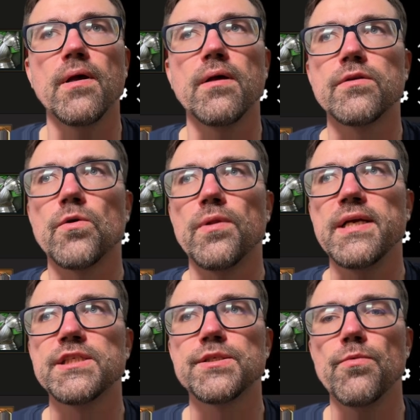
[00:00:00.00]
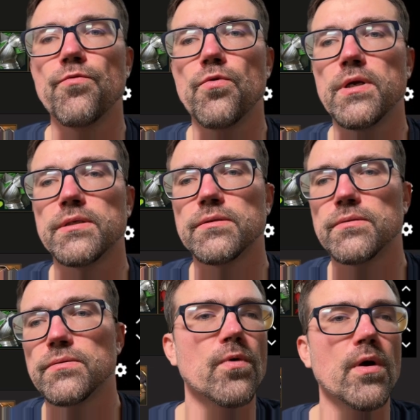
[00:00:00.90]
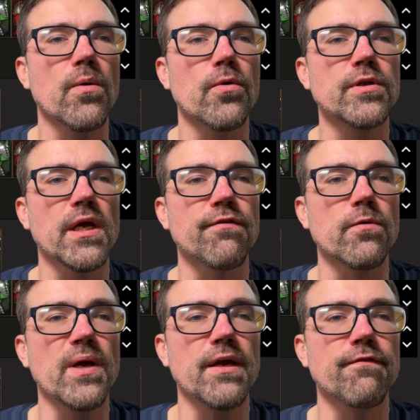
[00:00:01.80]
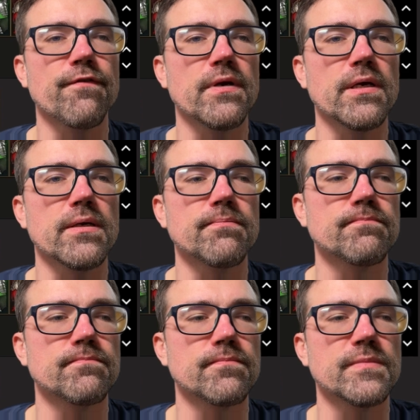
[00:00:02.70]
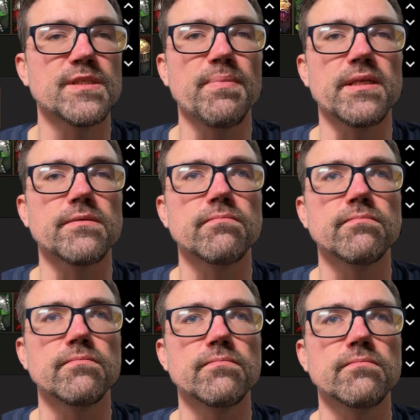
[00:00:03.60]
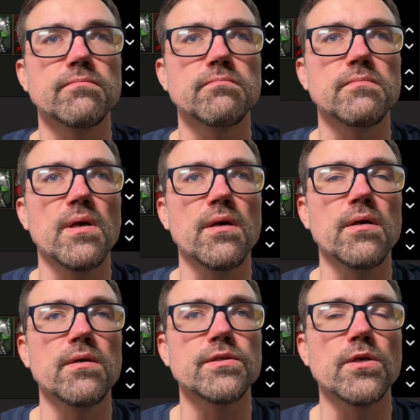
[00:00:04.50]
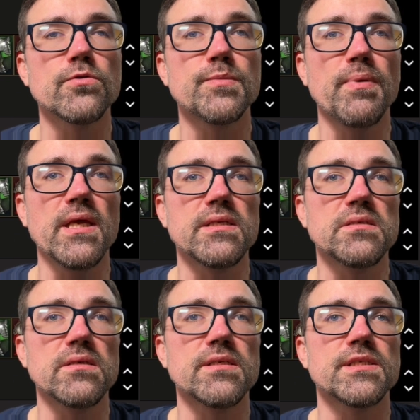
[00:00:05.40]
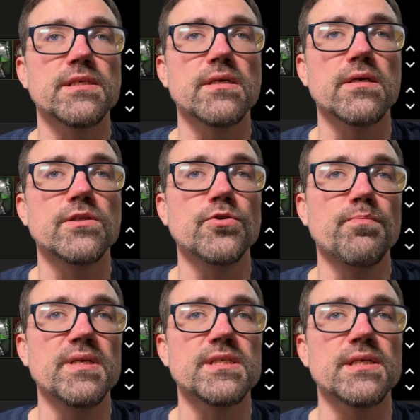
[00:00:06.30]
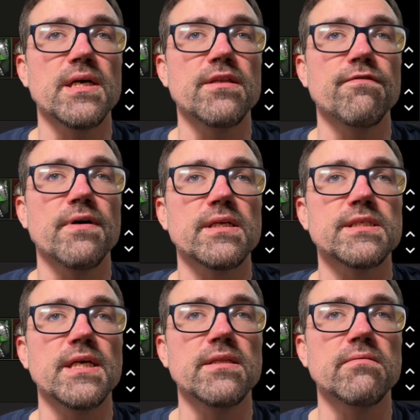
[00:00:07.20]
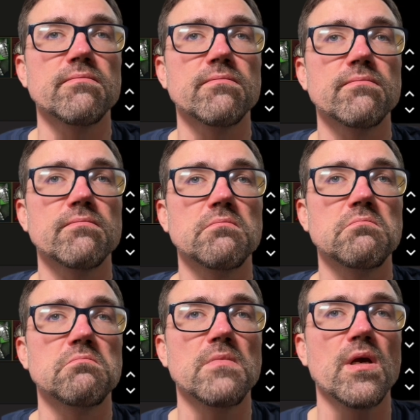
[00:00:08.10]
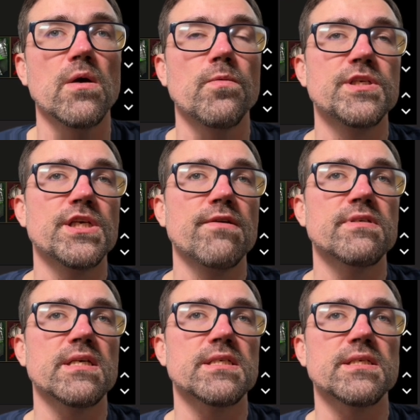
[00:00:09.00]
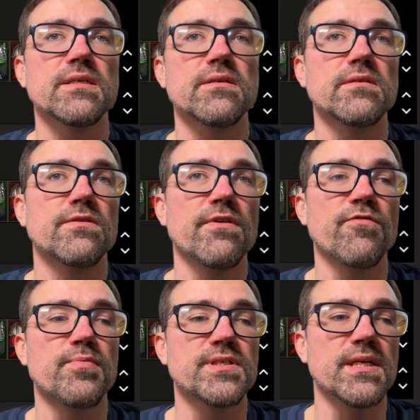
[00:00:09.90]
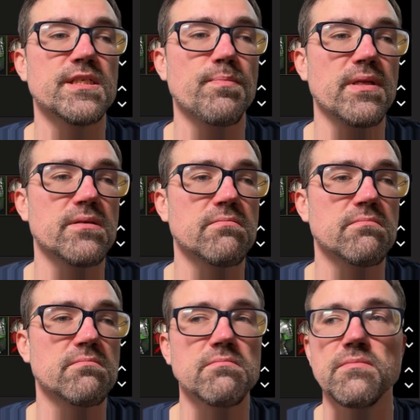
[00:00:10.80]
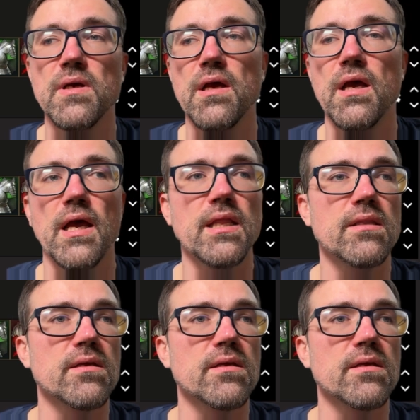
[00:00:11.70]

So let's move on. What do you have? We have speed. So speed, it's a two-piece artifact set, which gives us 12% speed. And